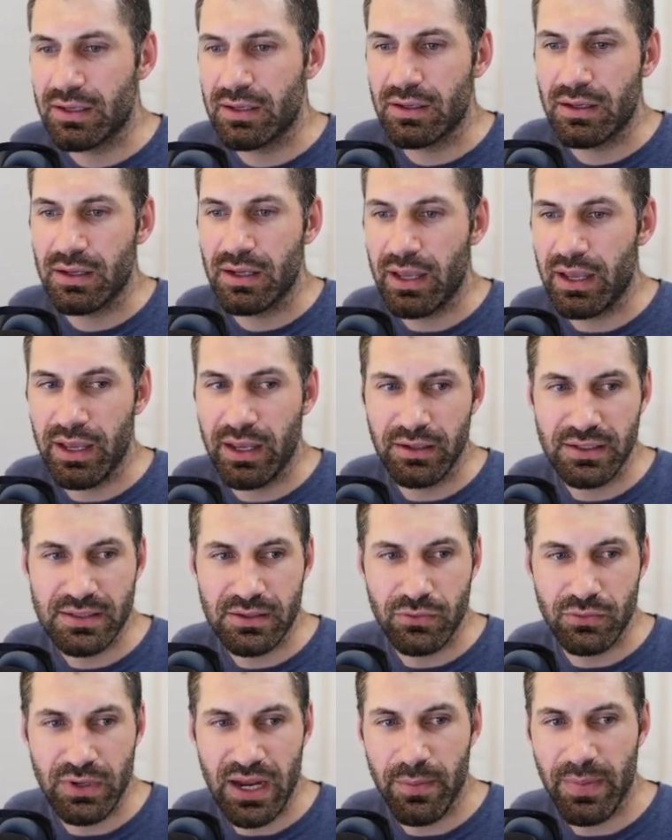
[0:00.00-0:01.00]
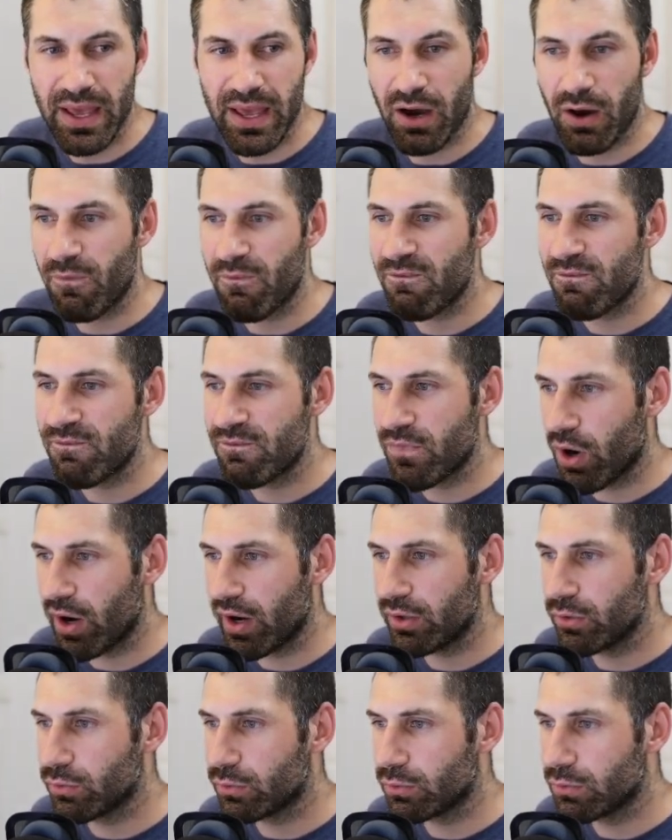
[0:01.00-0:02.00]
and let's grab our
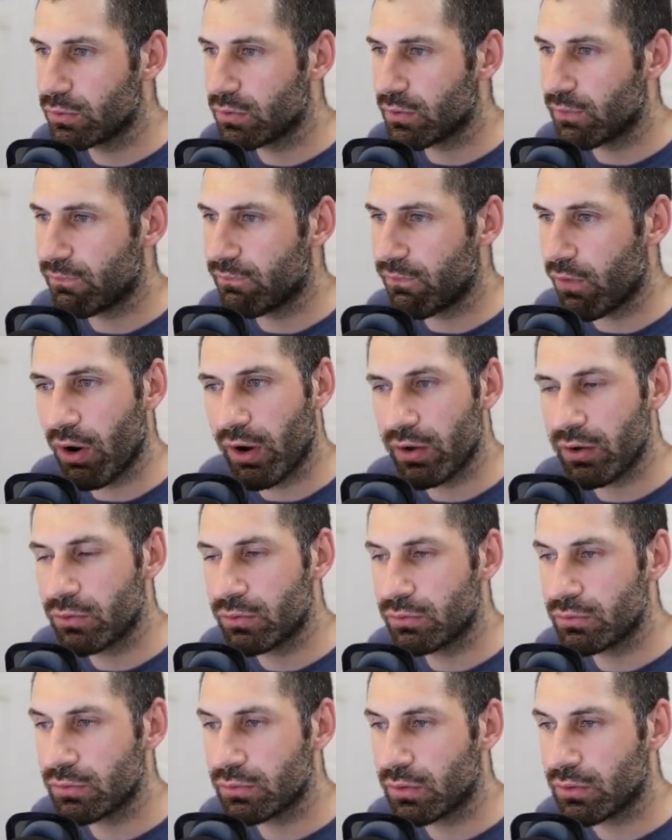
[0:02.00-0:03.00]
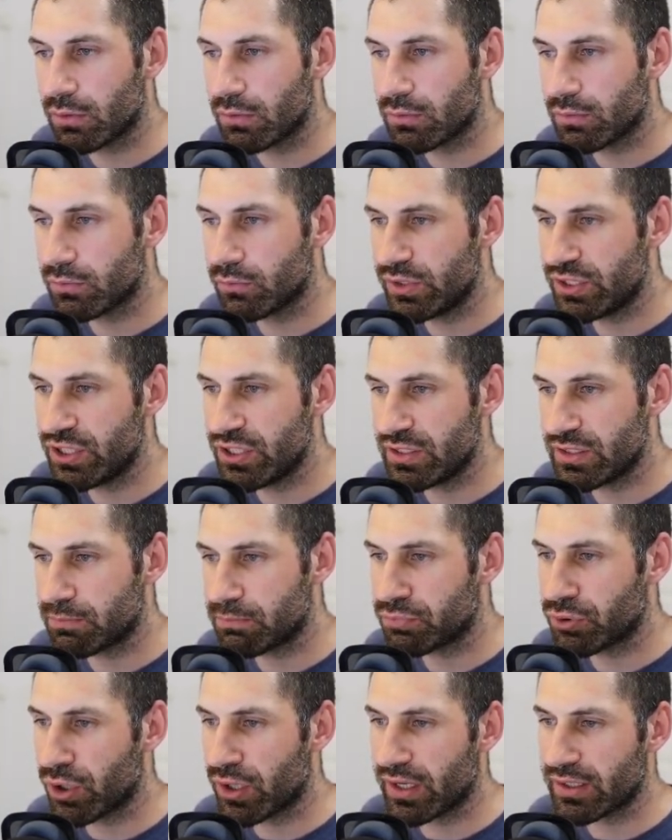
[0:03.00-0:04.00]
final file, which is
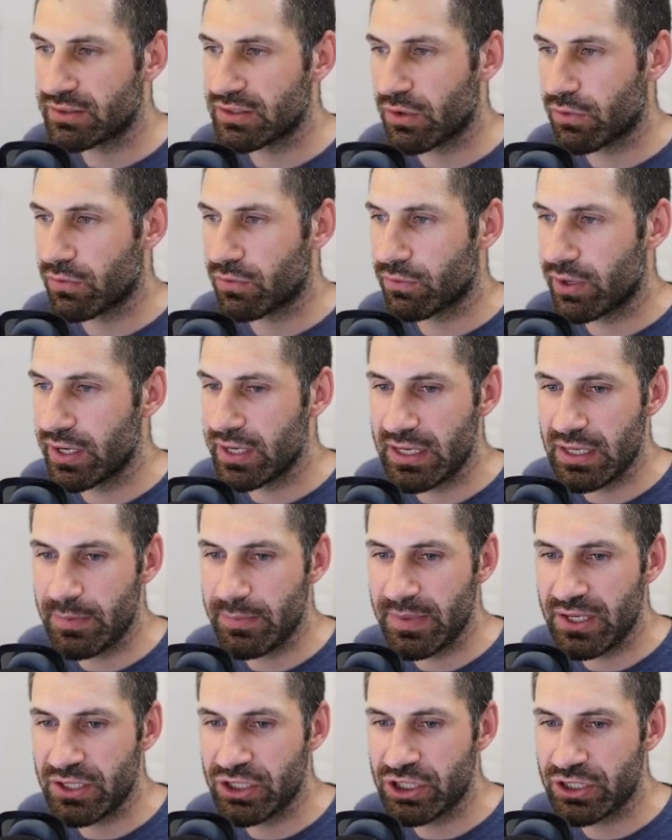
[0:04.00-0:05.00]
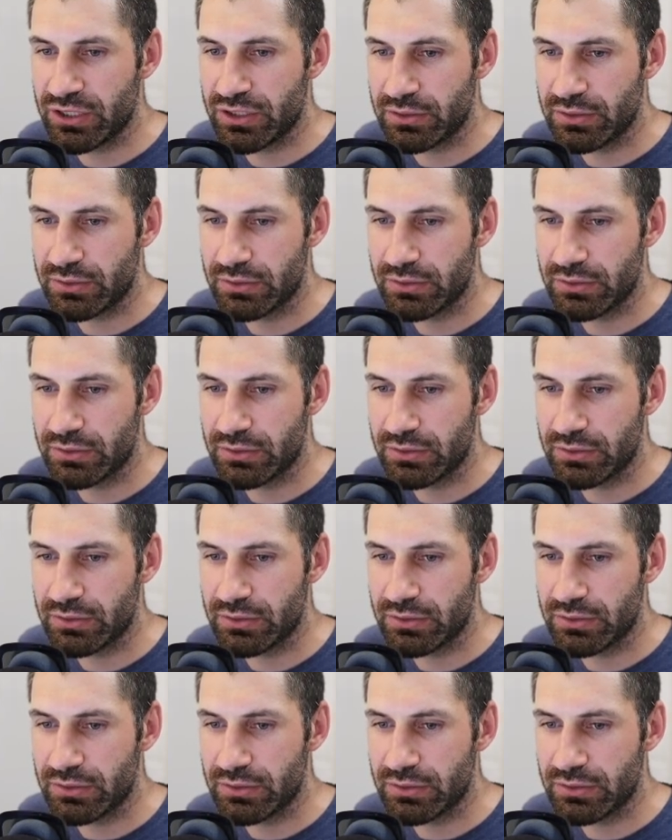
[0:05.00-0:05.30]
product three image.